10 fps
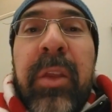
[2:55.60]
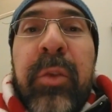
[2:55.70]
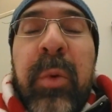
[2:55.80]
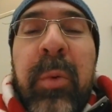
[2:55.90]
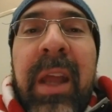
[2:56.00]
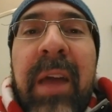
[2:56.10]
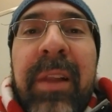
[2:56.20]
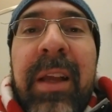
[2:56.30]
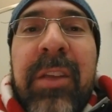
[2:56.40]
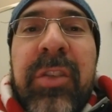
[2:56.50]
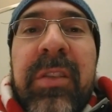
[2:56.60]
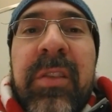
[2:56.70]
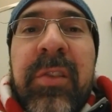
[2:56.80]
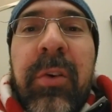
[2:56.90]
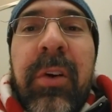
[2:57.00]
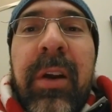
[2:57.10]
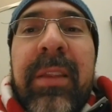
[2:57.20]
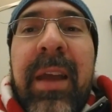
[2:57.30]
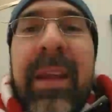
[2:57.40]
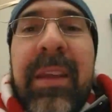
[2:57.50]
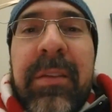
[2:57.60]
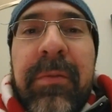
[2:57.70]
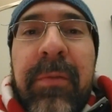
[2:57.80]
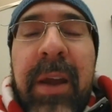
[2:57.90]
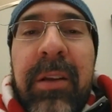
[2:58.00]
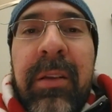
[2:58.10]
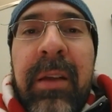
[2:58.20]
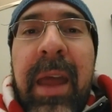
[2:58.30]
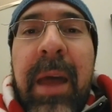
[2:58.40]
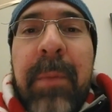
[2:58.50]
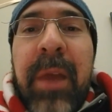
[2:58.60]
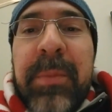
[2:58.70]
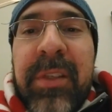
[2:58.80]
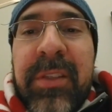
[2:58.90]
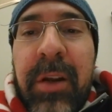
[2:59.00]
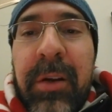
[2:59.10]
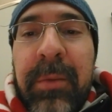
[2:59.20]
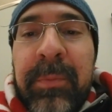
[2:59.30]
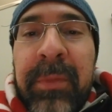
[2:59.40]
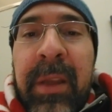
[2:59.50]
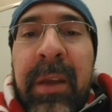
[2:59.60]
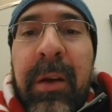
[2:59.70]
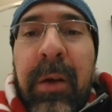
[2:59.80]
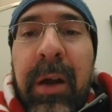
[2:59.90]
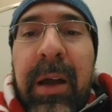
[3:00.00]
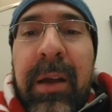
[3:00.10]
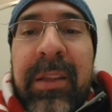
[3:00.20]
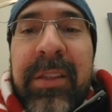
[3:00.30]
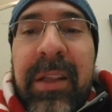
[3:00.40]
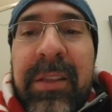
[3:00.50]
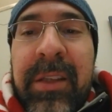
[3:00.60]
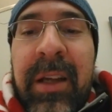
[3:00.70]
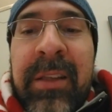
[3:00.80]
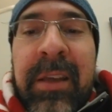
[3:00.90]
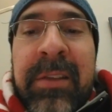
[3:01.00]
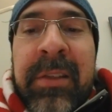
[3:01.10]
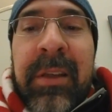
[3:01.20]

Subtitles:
3-1 Avalanche is the score, and that is the final at Pepsi Center in tonight's contest.